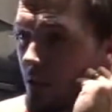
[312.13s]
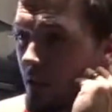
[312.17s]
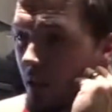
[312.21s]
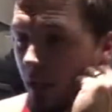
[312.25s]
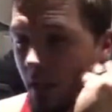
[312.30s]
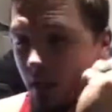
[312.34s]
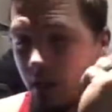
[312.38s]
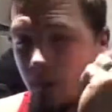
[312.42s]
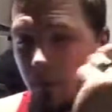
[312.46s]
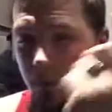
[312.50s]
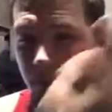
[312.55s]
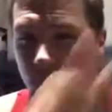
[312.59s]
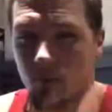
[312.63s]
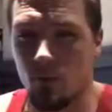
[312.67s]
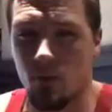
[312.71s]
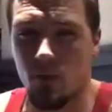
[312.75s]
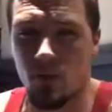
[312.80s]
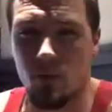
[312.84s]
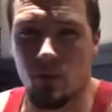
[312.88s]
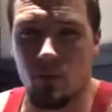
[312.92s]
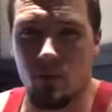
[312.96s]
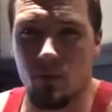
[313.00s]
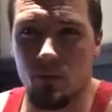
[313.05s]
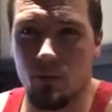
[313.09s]
I could be
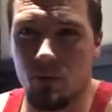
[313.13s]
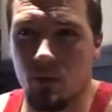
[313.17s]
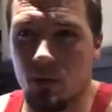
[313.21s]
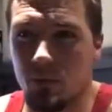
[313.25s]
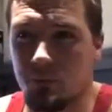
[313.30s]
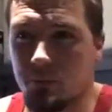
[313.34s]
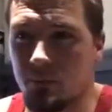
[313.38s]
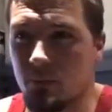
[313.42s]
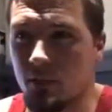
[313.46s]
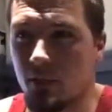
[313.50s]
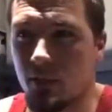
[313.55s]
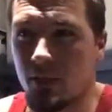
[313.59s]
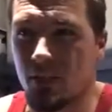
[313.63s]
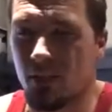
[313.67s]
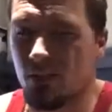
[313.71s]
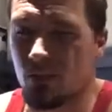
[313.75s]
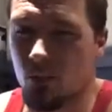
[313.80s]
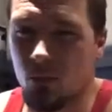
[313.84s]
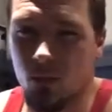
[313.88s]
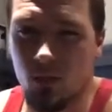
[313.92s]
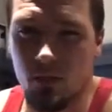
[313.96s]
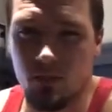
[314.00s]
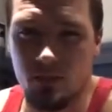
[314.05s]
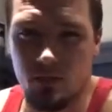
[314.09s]
wrong. It went up like
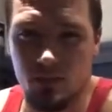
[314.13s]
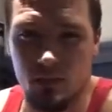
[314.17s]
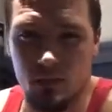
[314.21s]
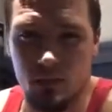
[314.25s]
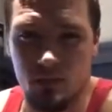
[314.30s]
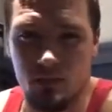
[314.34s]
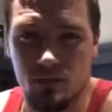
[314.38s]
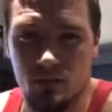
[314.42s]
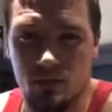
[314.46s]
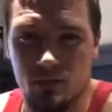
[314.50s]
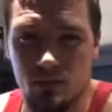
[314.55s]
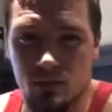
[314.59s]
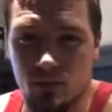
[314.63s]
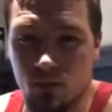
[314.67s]
12 cents.